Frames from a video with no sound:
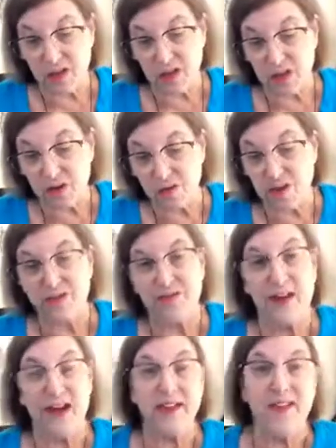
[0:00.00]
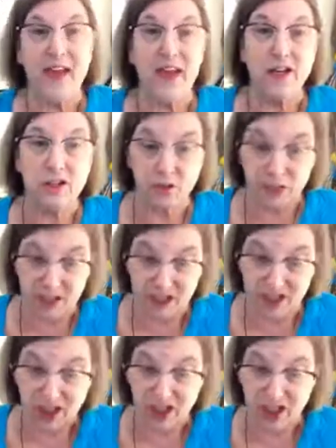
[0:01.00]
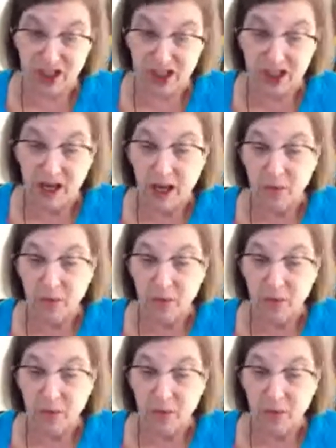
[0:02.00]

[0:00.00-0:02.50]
Jewish faith and traditions